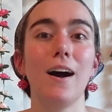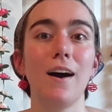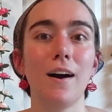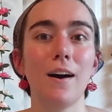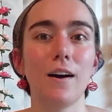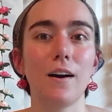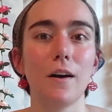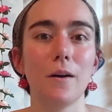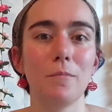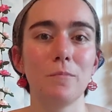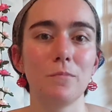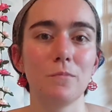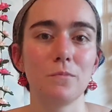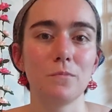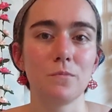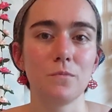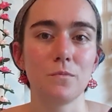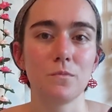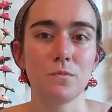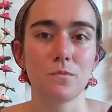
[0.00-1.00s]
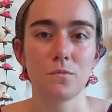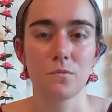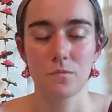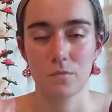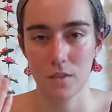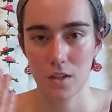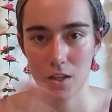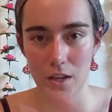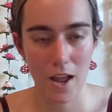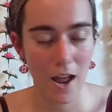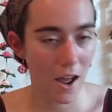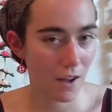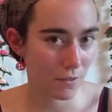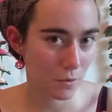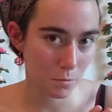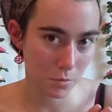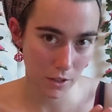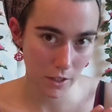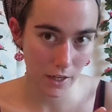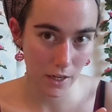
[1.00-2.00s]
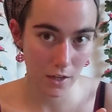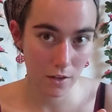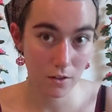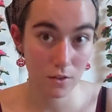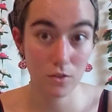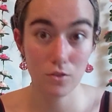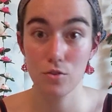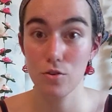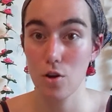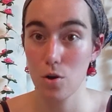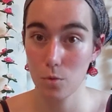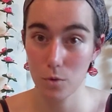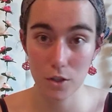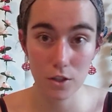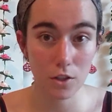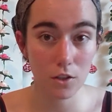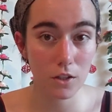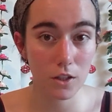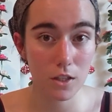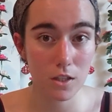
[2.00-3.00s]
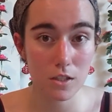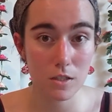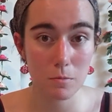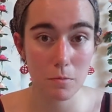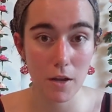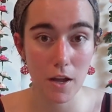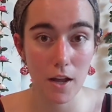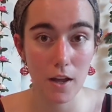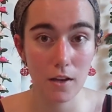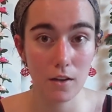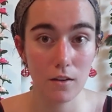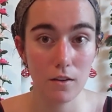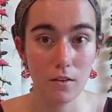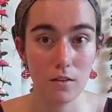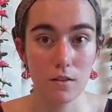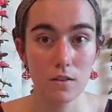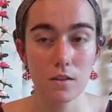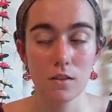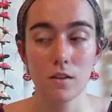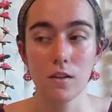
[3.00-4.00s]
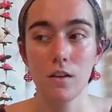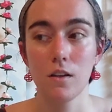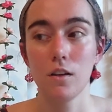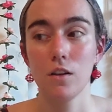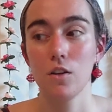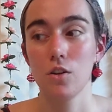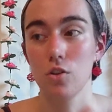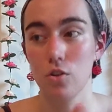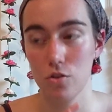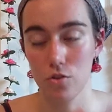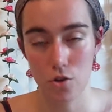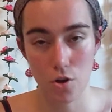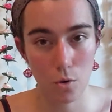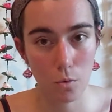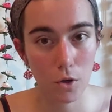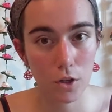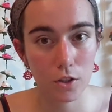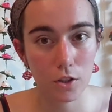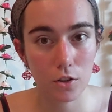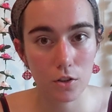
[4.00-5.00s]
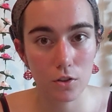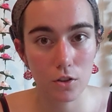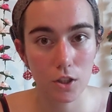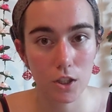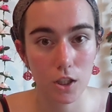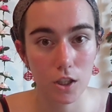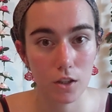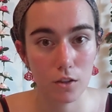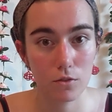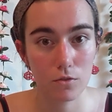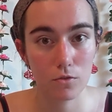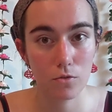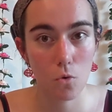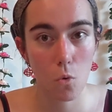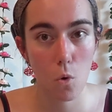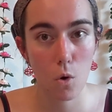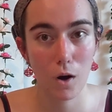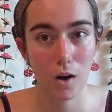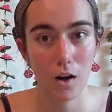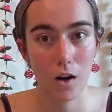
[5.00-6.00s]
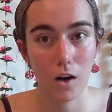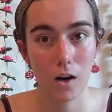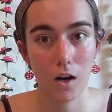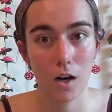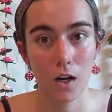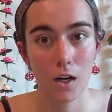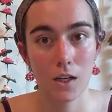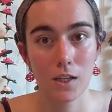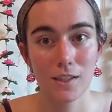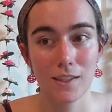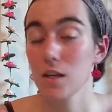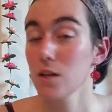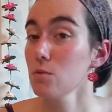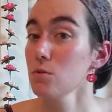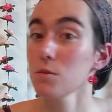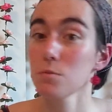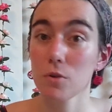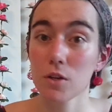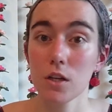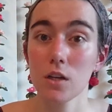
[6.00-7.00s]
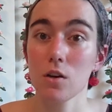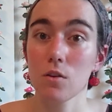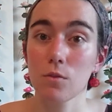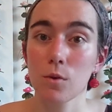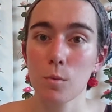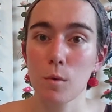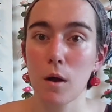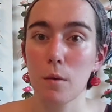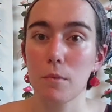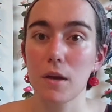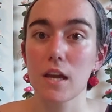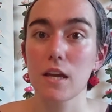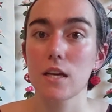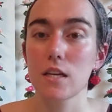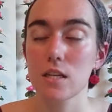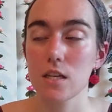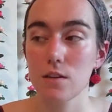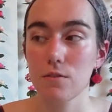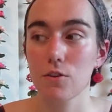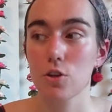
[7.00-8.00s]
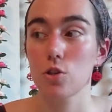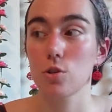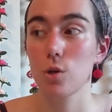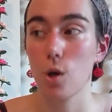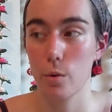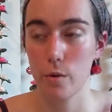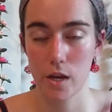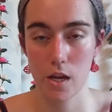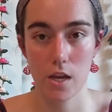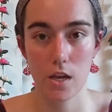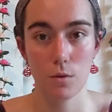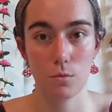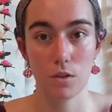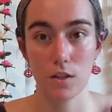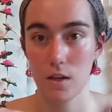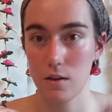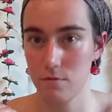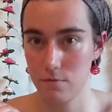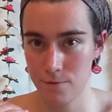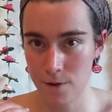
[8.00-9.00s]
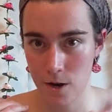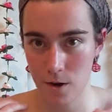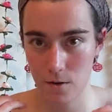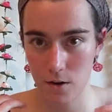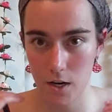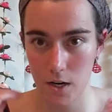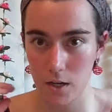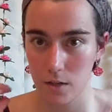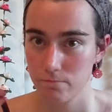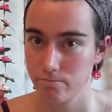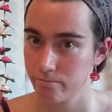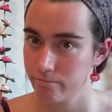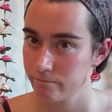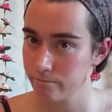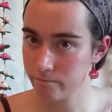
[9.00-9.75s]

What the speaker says: have a plan. Know what you're gonna spend, know what you're looking for. It was pretty overwhelming even going in with a very